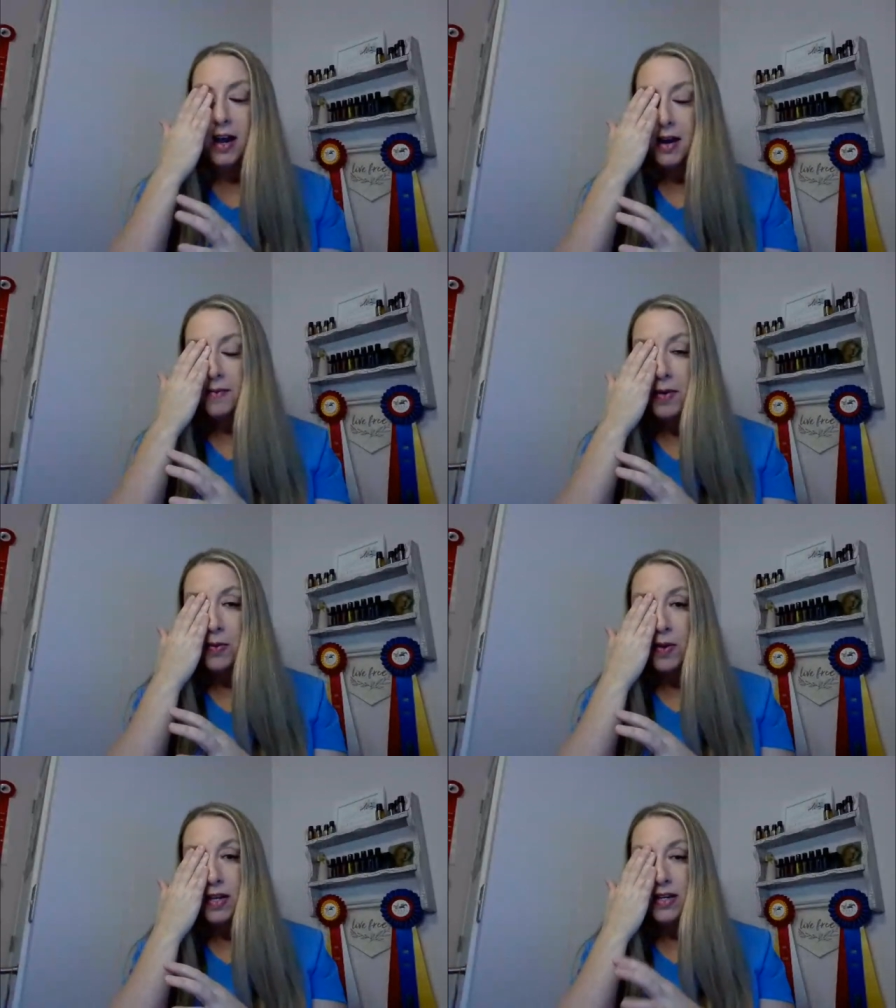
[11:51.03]
uh,
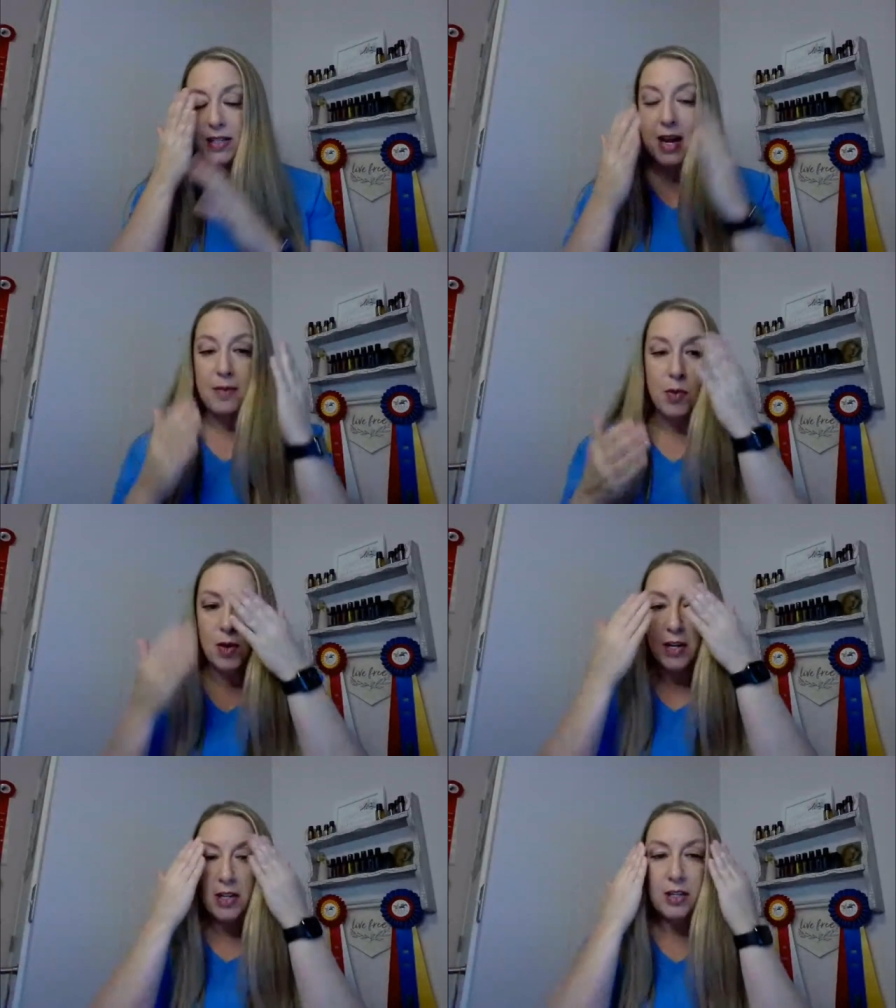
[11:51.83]
but one at a time,
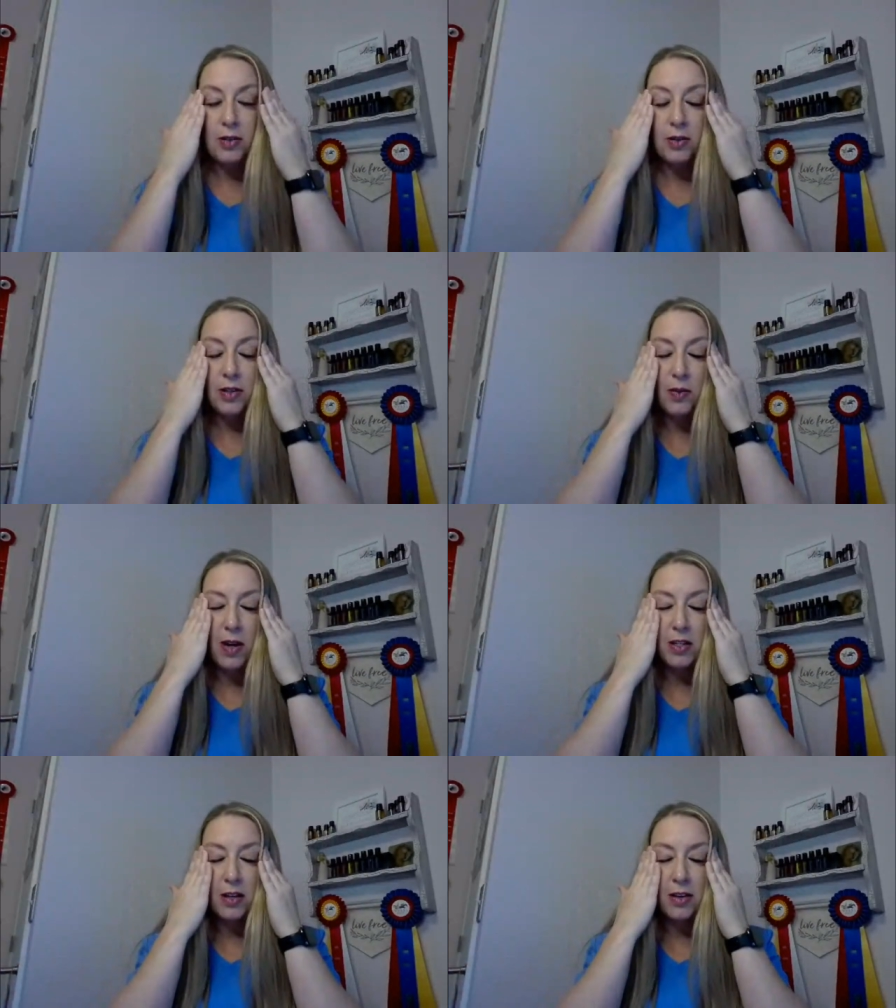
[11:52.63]
or you can do the
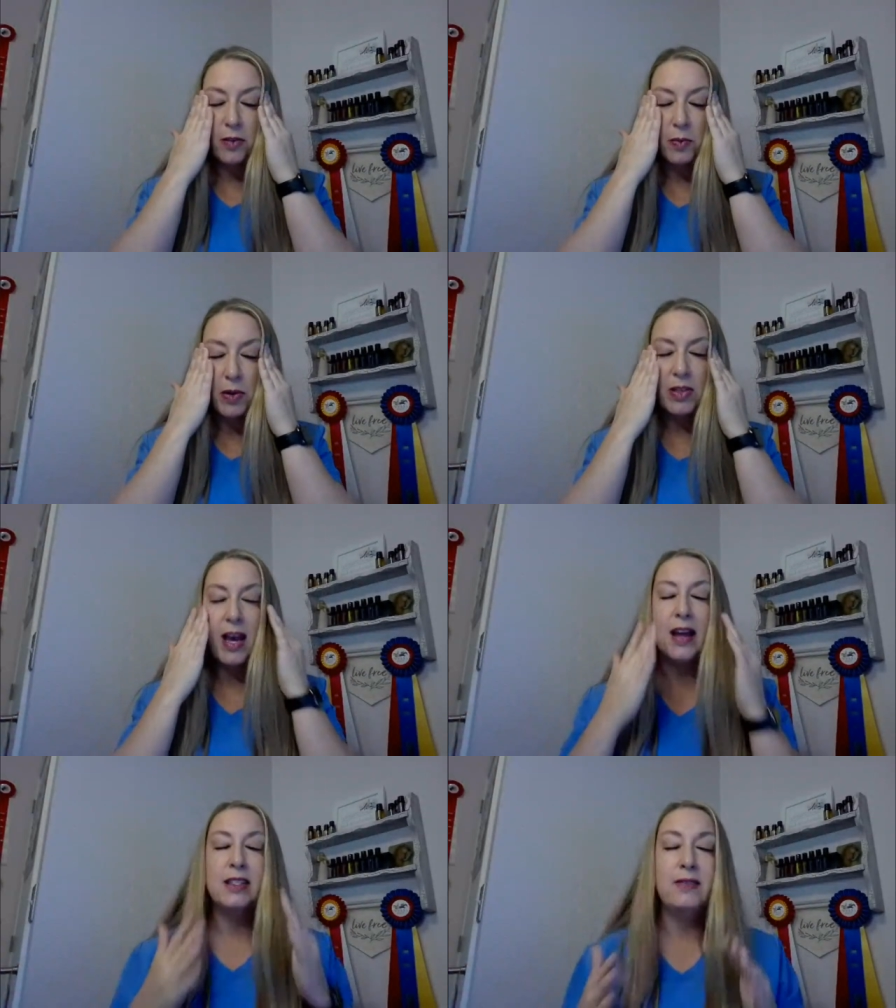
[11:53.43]
washcloth over both
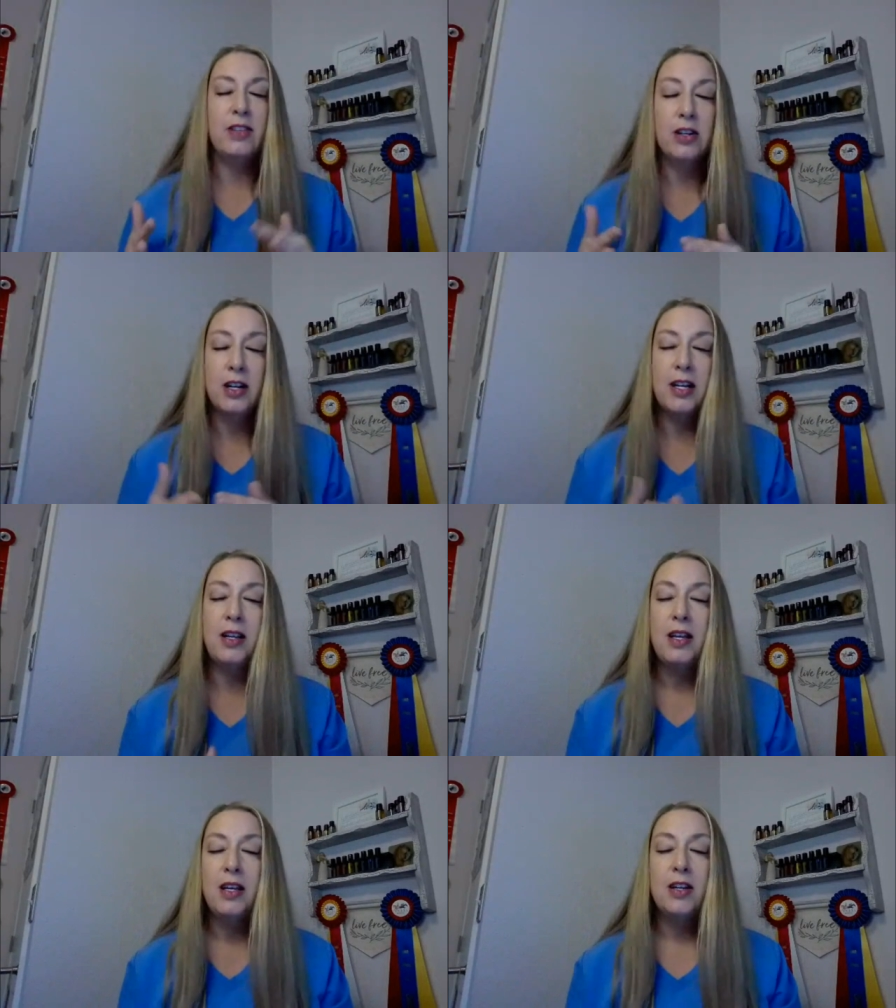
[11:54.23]
the eyes if they're
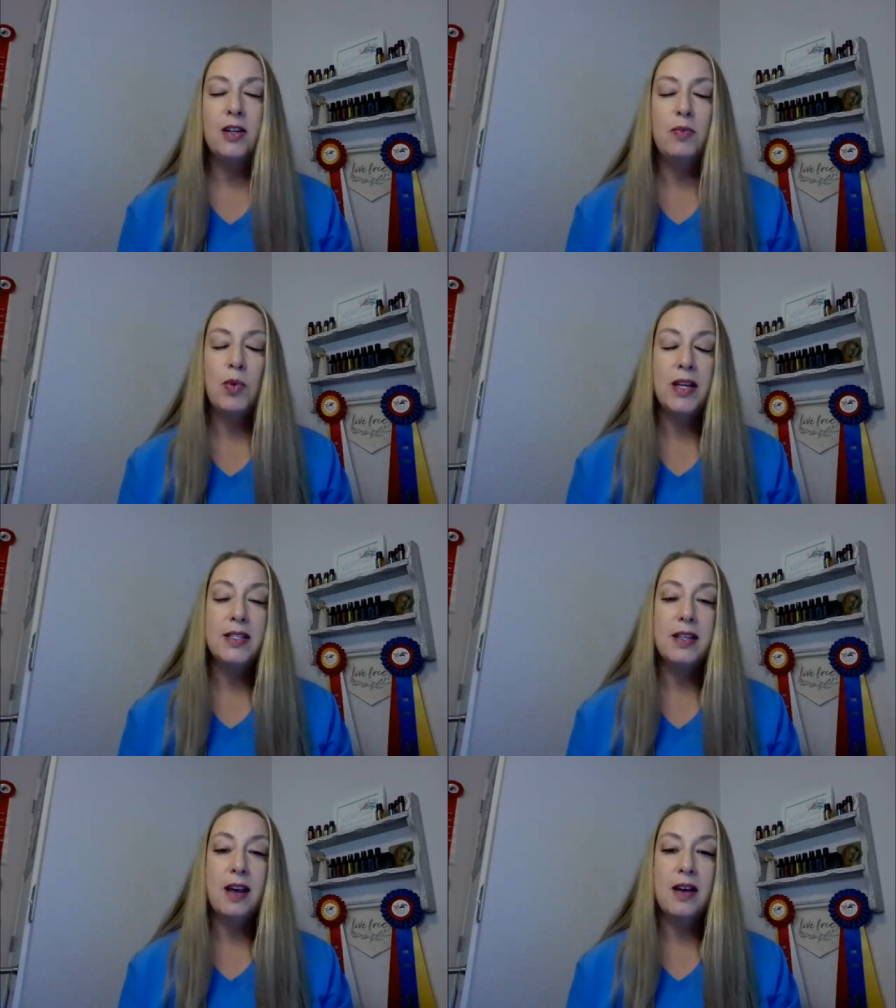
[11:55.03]
good good
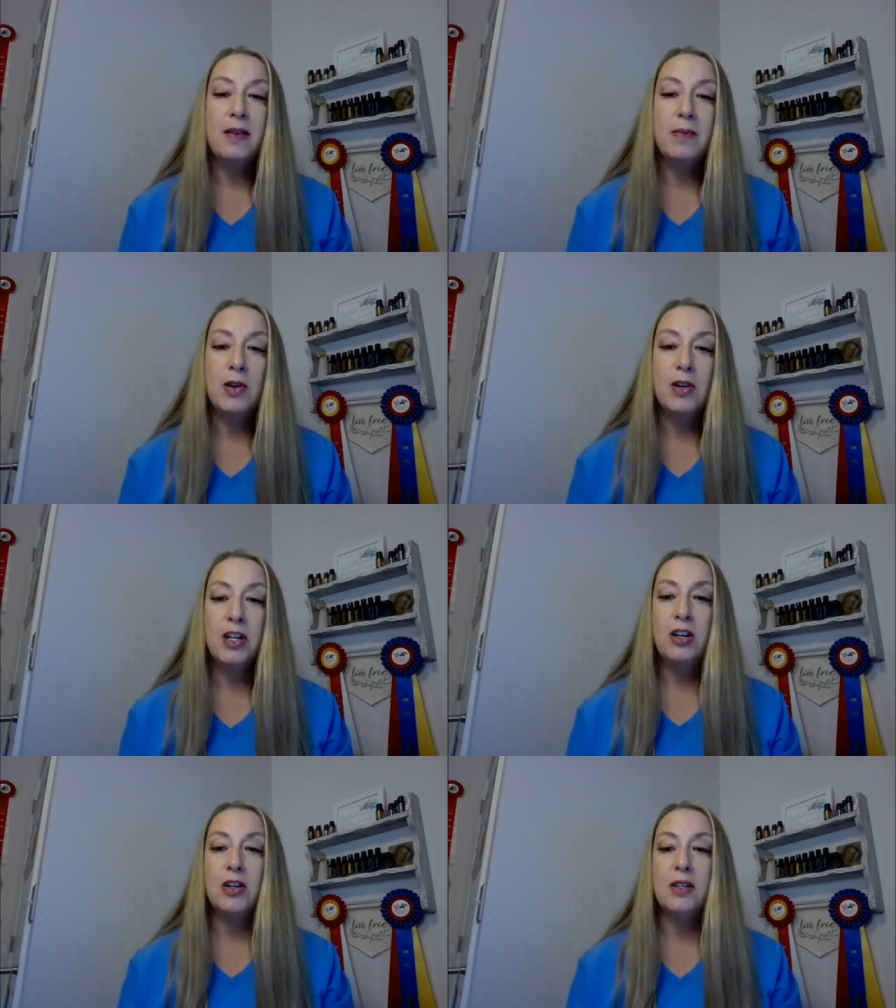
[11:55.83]
boys um, or
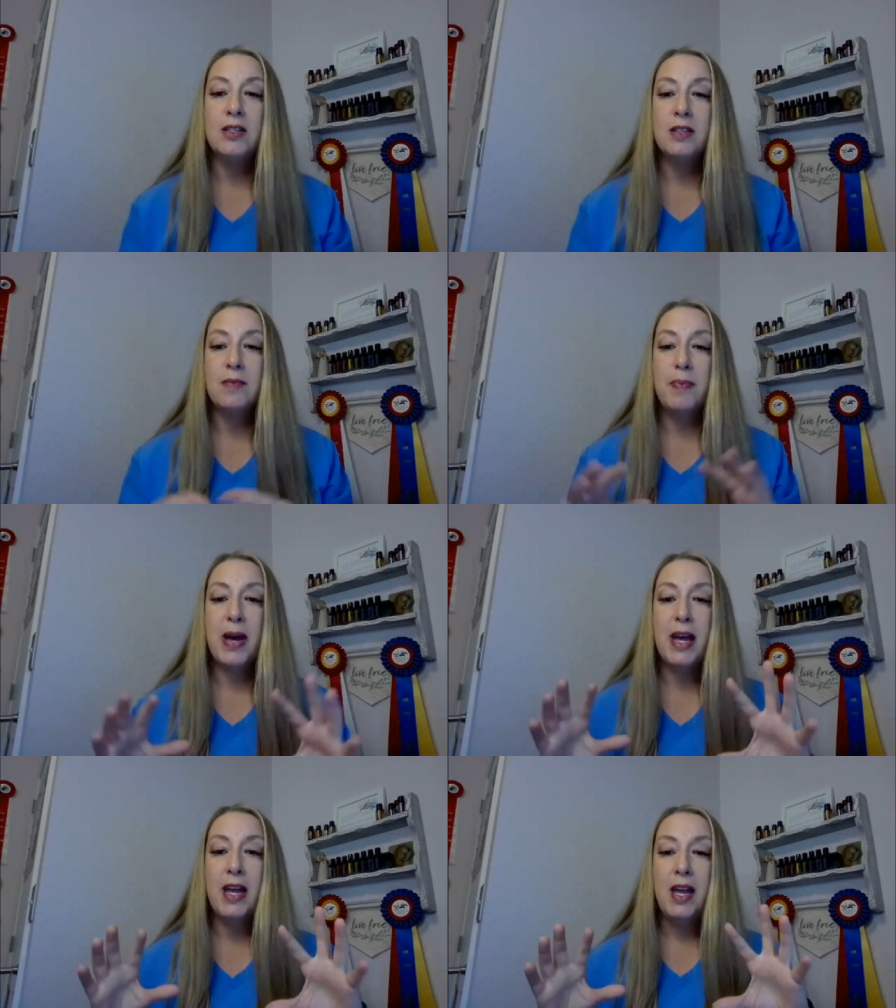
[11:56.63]
good girls,
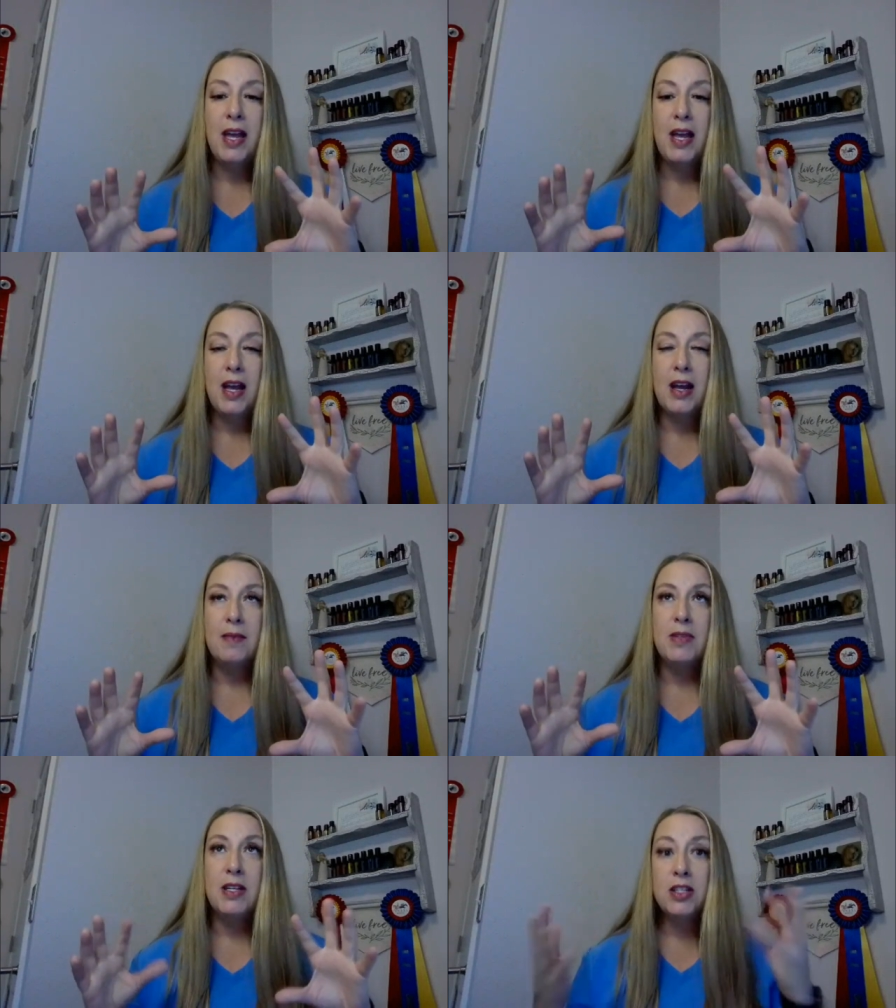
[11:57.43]
but
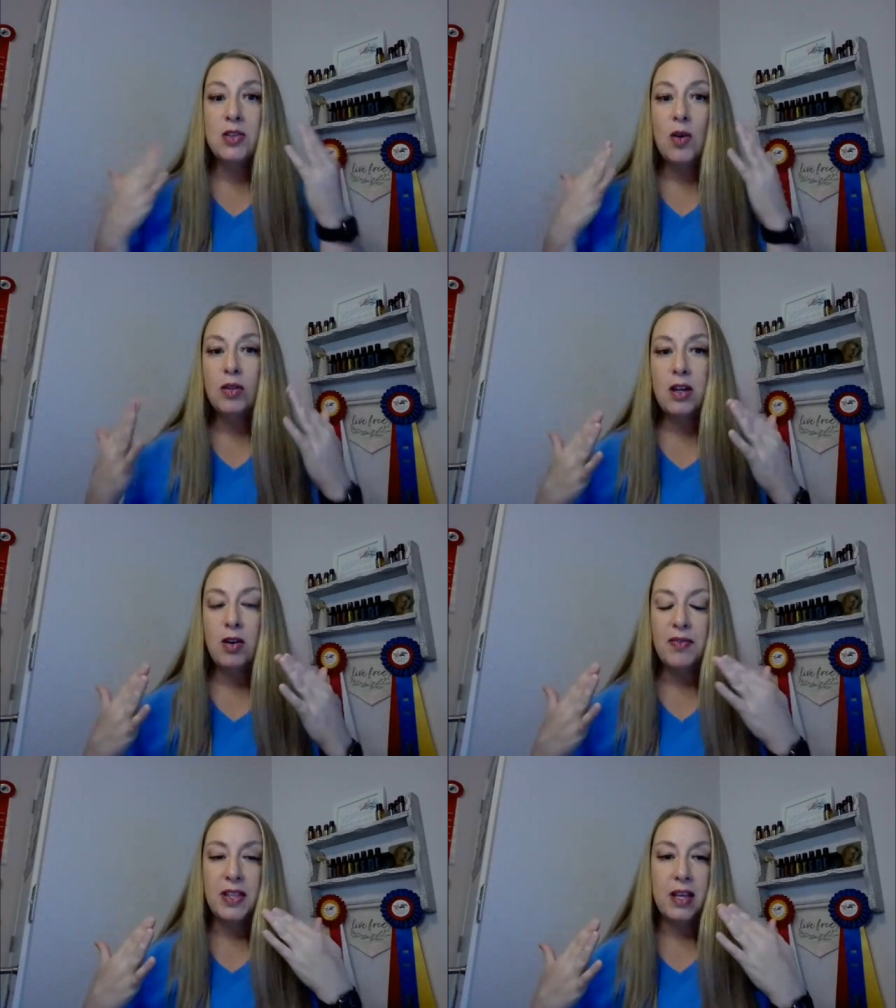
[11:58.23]
um, and just hold
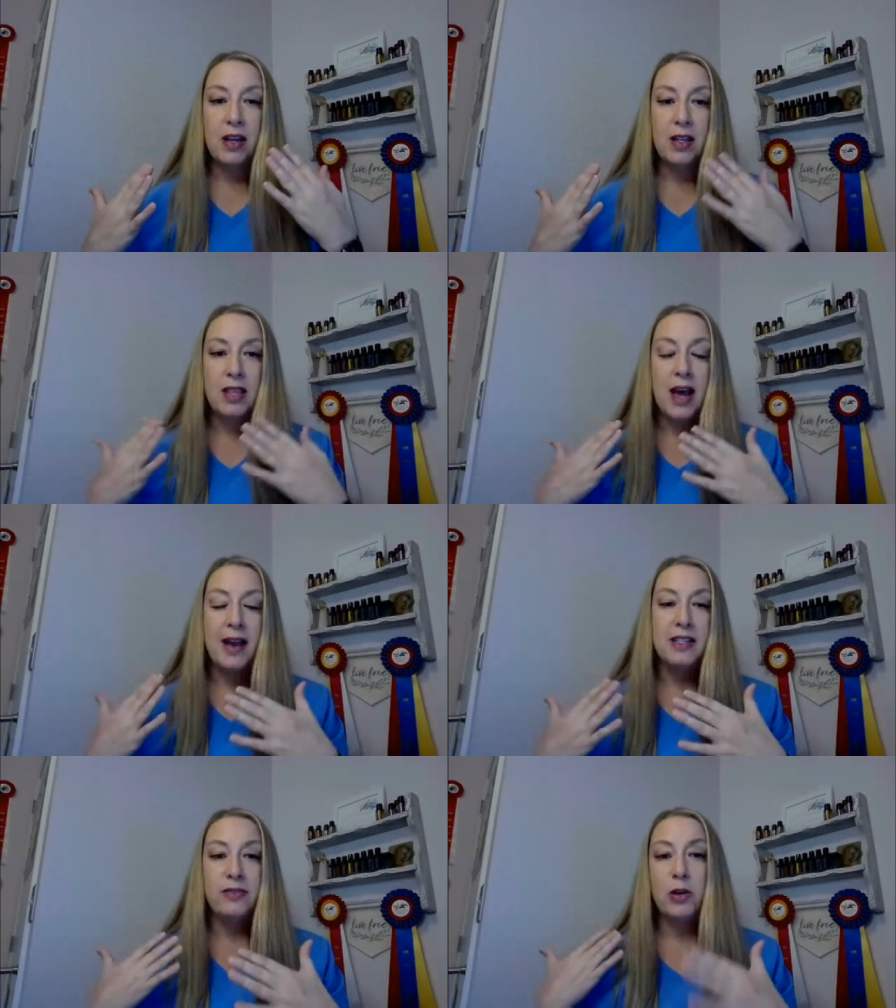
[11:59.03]
it over the the
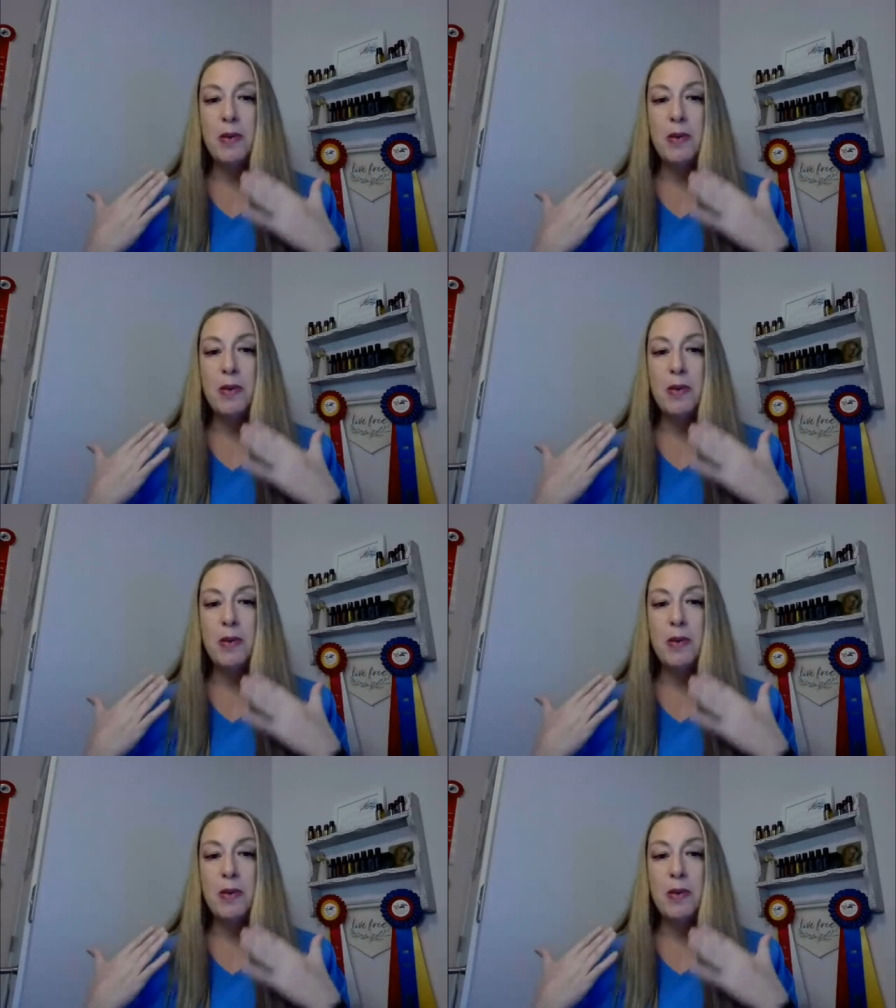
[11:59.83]
eyes